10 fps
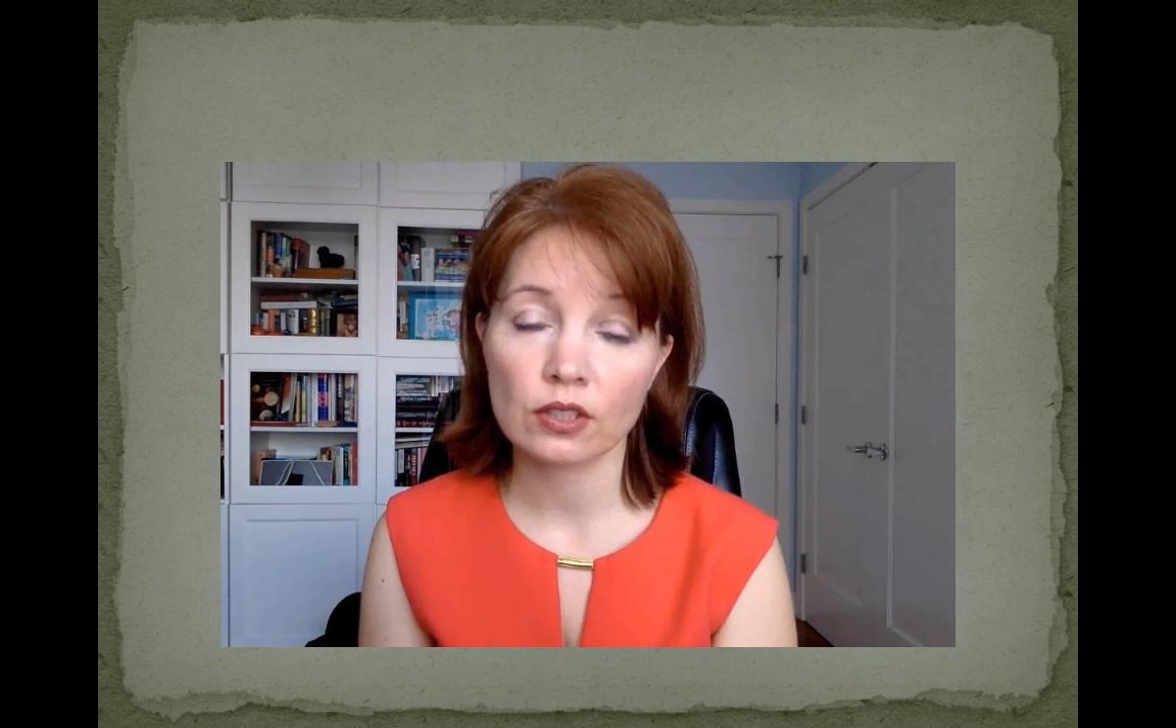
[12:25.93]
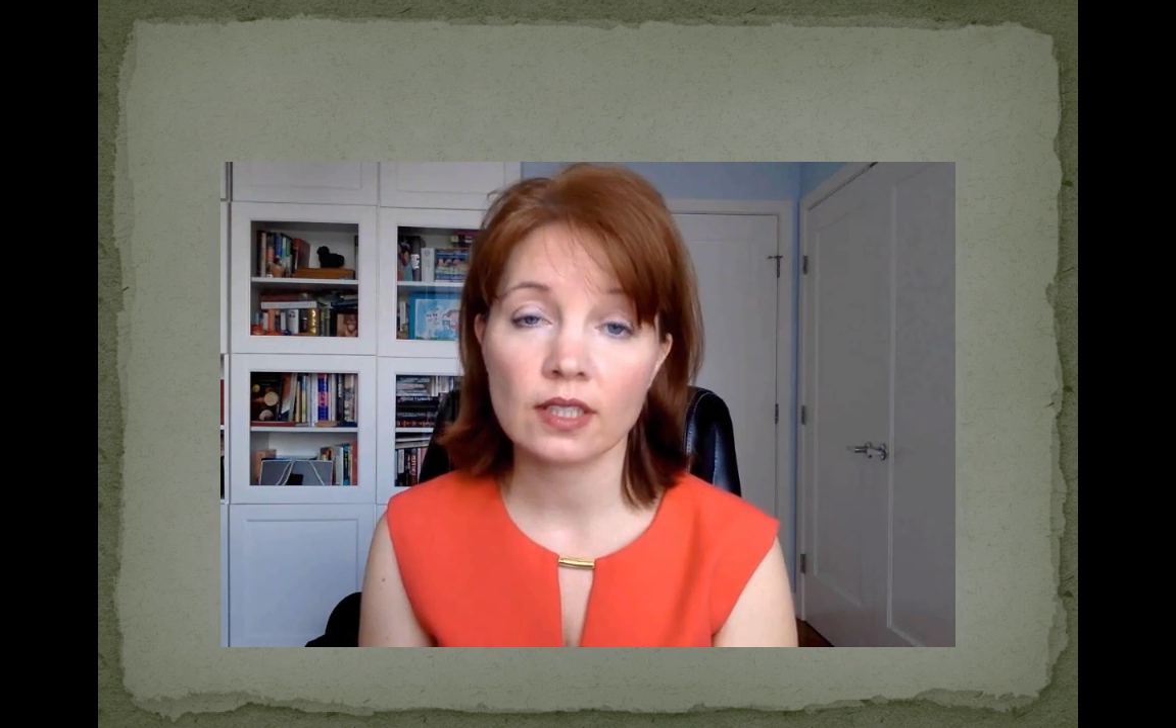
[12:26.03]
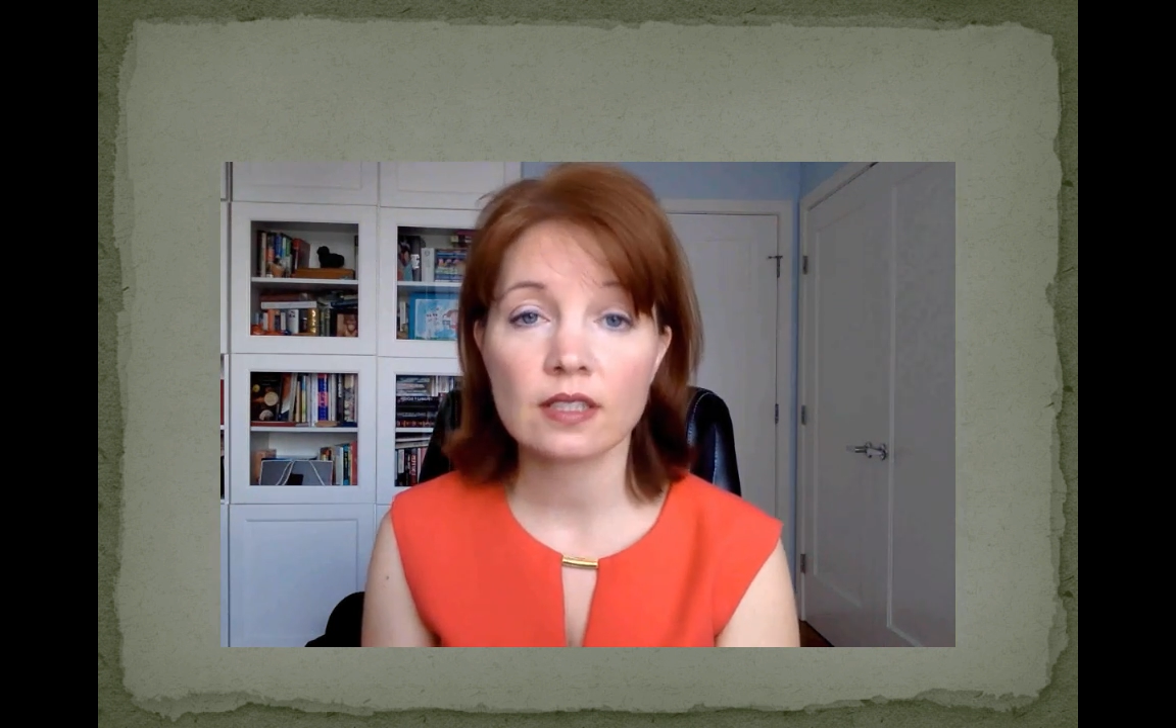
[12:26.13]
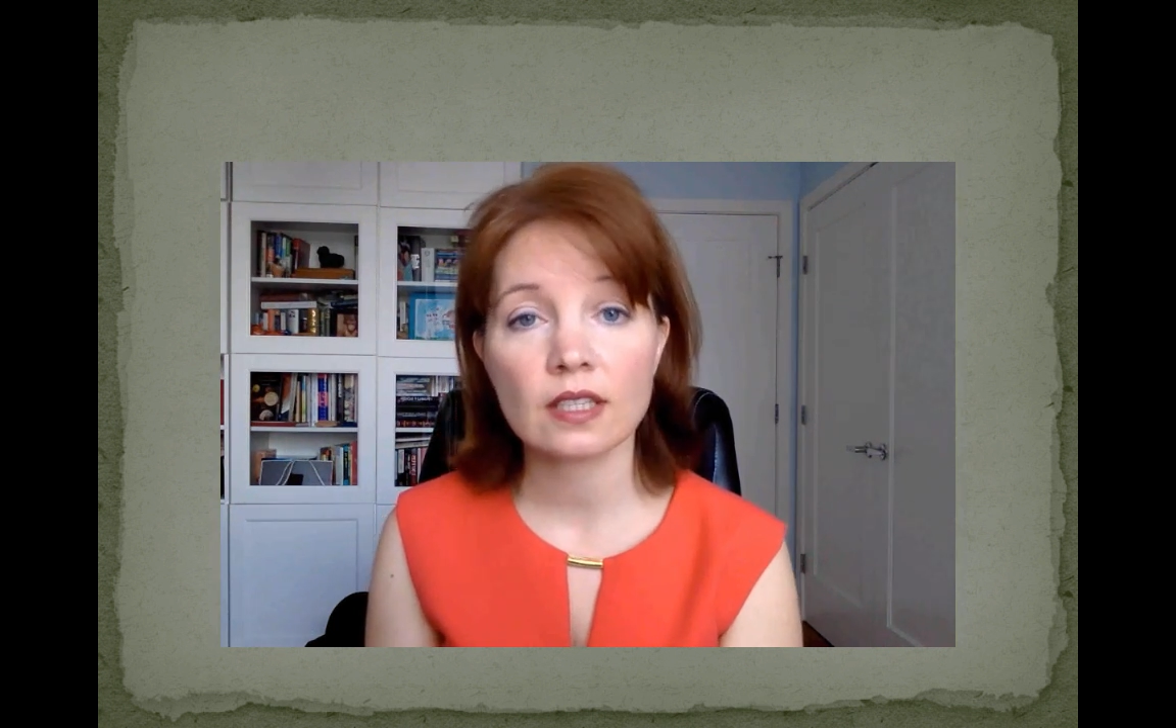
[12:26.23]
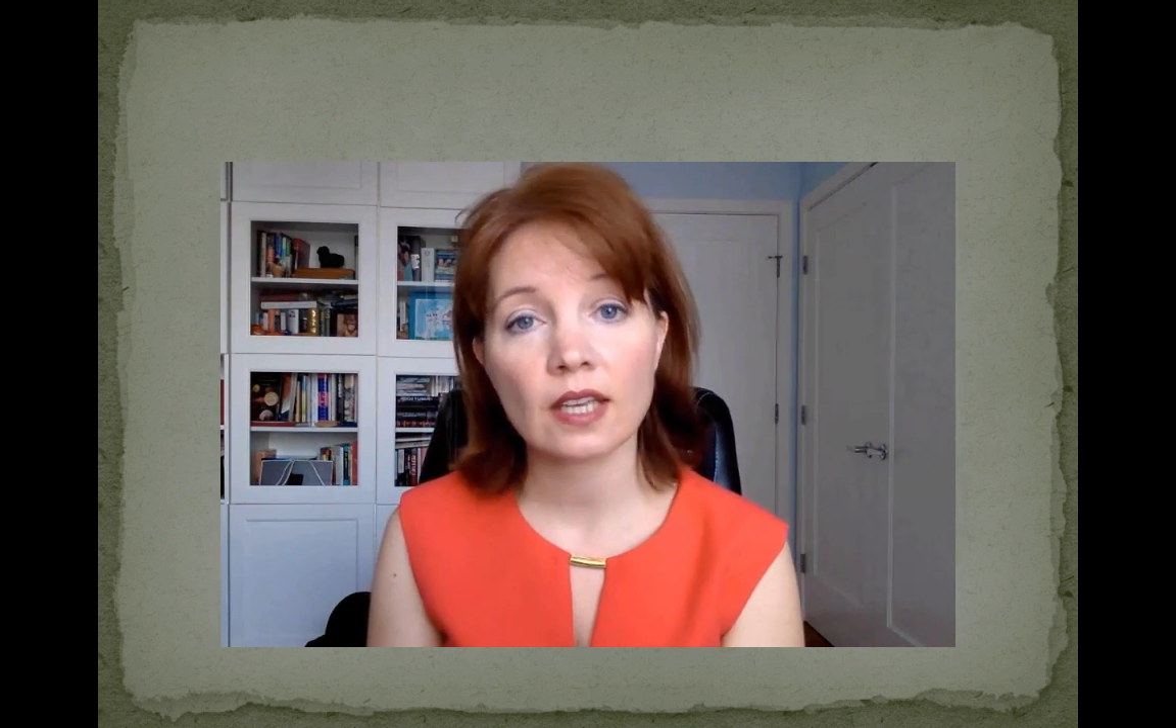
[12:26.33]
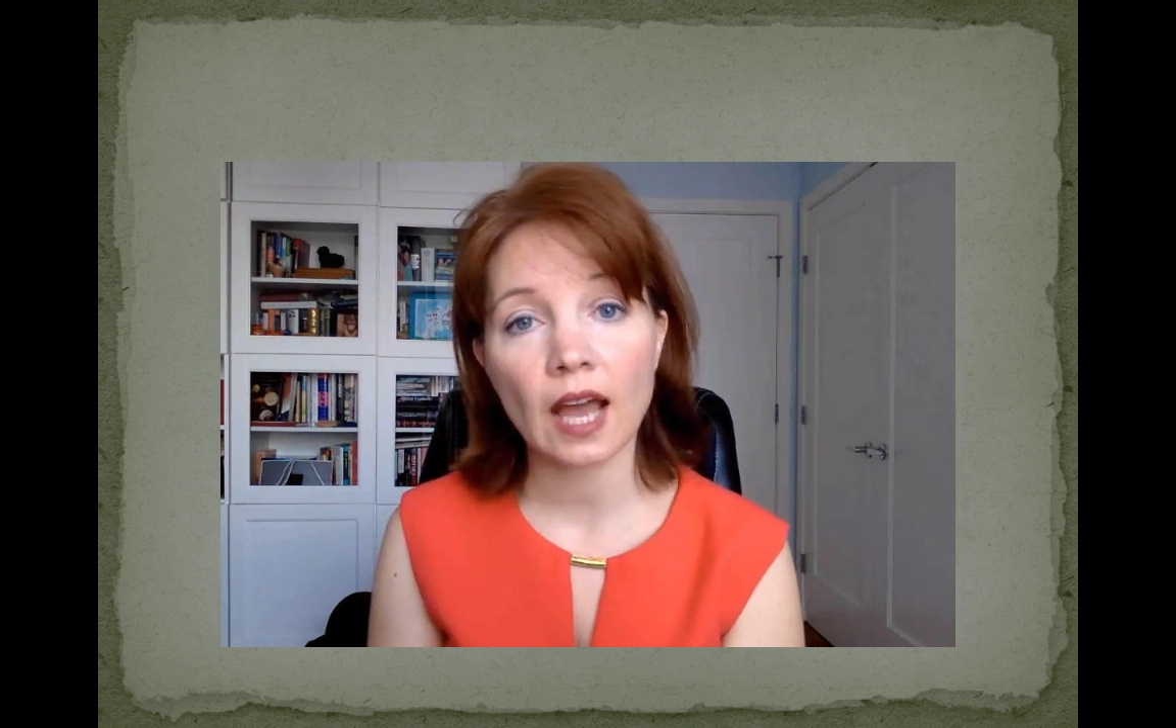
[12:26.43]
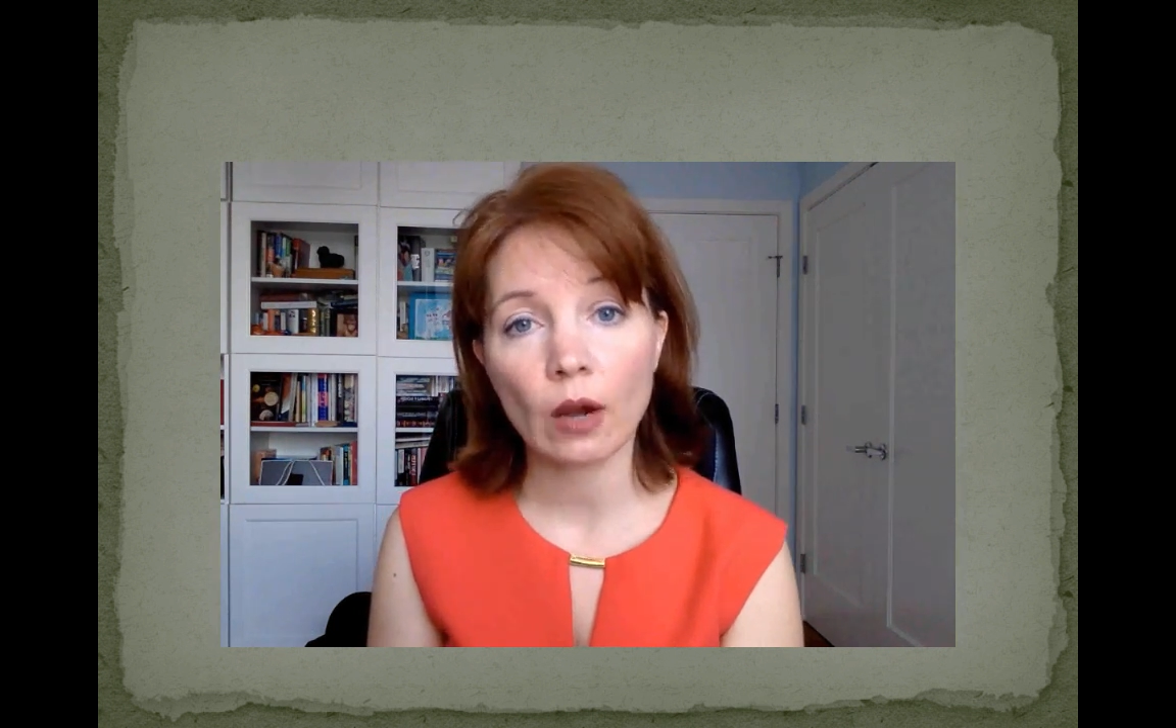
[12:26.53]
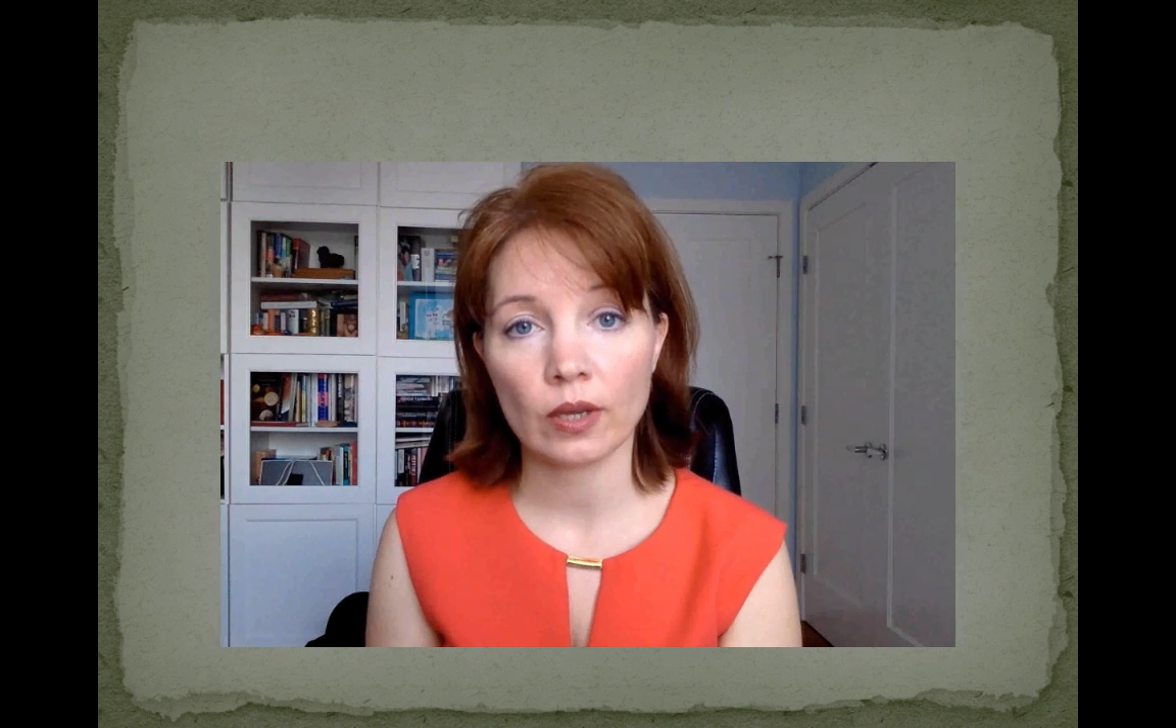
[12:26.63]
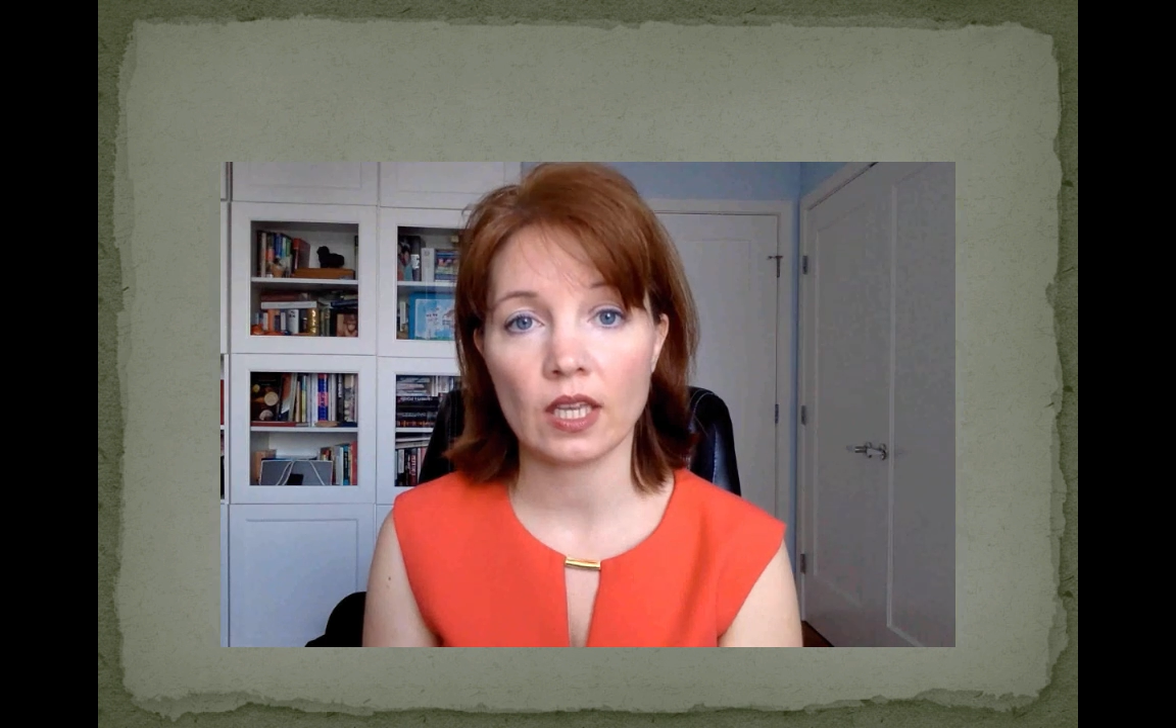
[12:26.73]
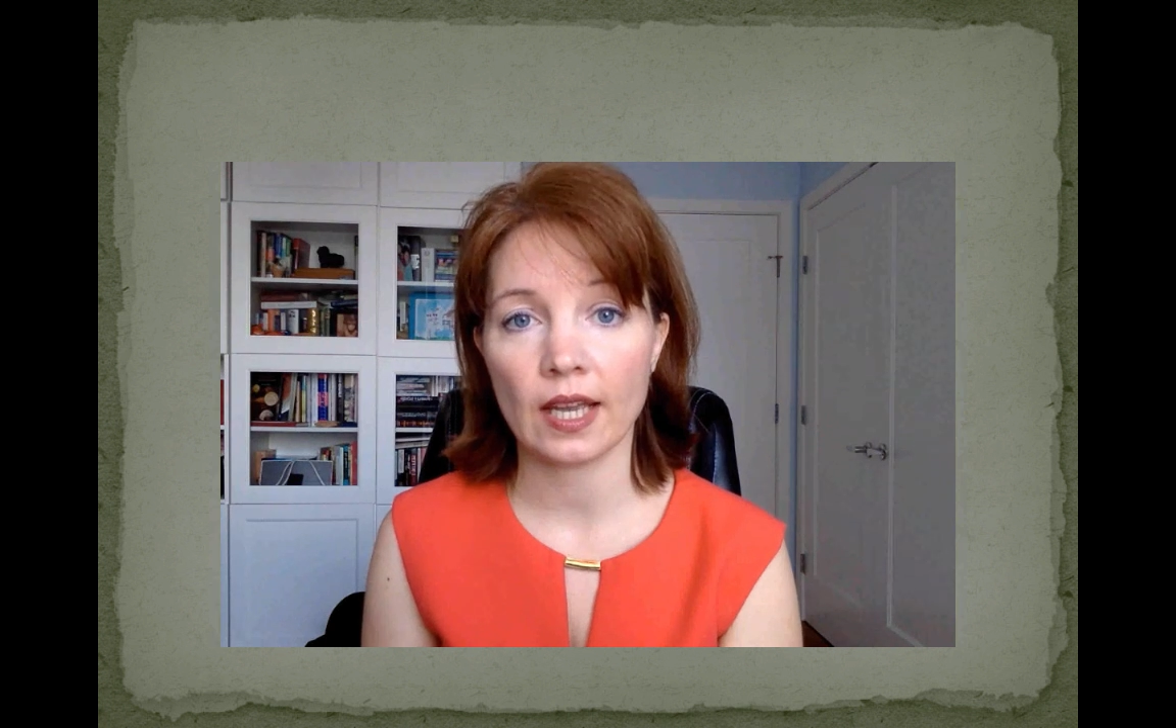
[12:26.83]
So let's see how he